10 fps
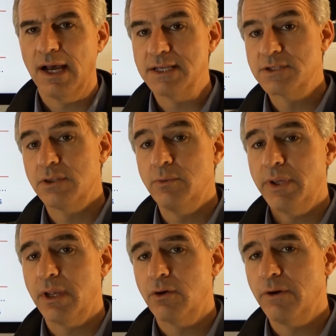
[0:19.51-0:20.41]
so that we
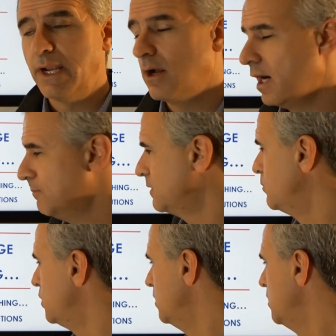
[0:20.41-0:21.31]
can create
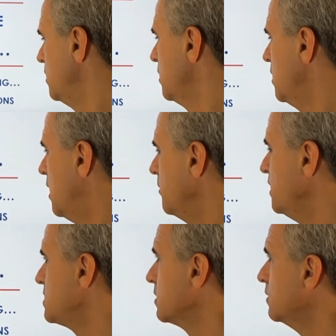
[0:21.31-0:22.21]
optimal Combi
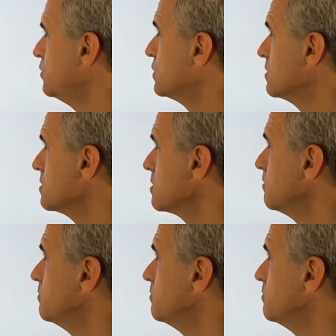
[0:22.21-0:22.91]
solutions.